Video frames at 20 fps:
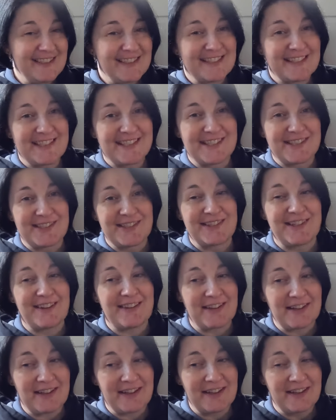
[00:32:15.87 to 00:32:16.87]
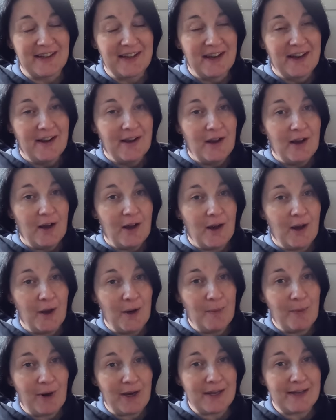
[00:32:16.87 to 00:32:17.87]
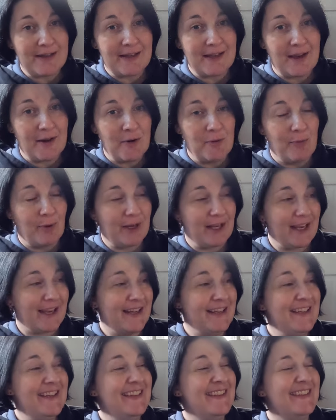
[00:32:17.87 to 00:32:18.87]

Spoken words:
she stood there thinking, I hope I can get up again.